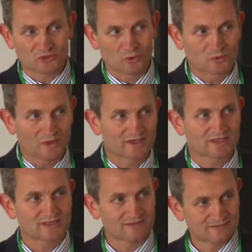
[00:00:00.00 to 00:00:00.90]
stalled
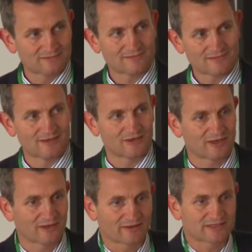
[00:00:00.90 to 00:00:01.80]
once,
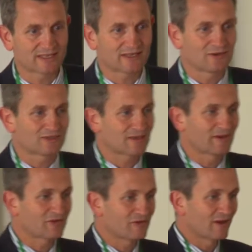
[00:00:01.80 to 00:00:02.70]
looking like the second lot's
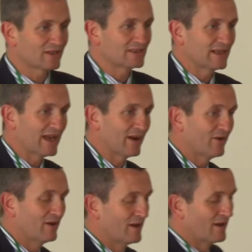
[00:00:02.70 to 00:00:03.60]
coming through nicely
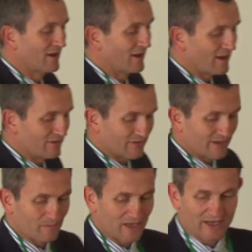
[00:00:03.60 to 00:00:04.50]
now,
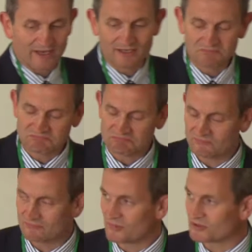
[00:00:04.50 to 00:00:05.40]
hopefully in play,
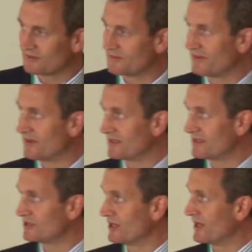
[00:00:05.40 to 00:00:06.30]
possibly within
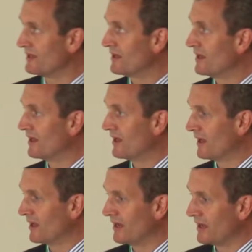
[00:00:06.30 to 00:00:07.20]
this year.
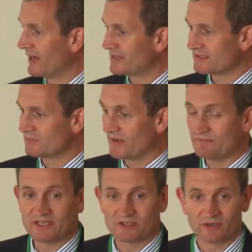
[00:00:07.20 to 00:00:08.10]

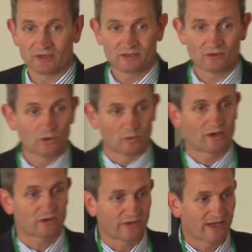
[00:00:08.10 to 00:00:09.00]
We've been doing all the
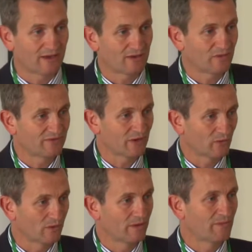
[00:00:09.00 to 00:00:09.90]
work on that. We've done
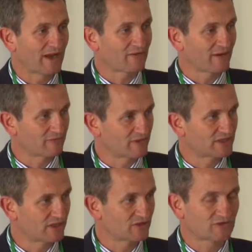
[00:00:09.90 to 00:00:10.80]
all the background
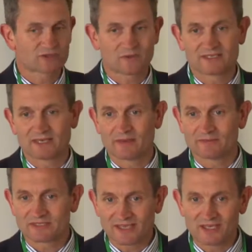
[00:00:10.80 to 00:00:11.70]
research across 28
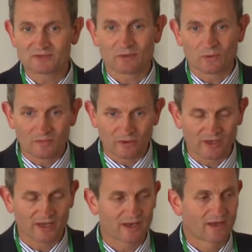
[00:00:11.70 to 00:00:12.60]
member states, done all the
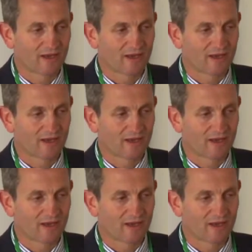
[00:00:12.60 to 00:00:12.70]
modelling,